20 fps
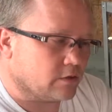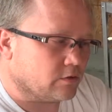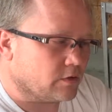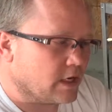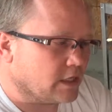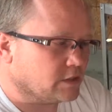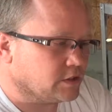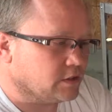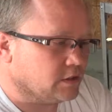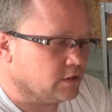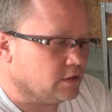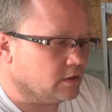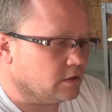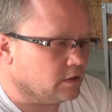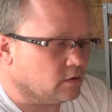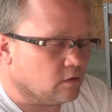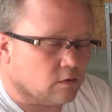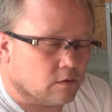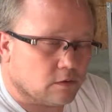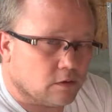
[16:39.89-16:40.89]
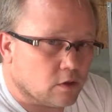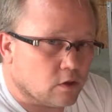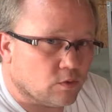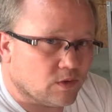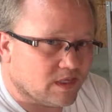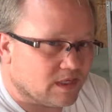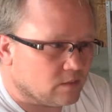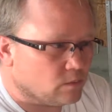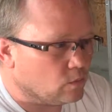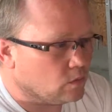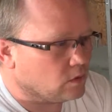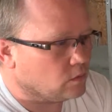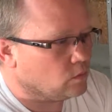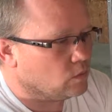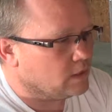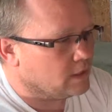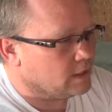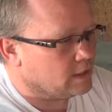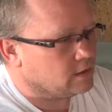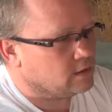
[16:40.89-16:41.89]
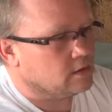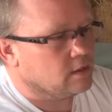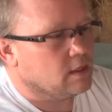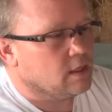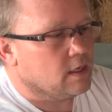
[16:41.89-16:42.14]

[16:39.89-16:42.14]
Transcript: direction. It can only go in one way.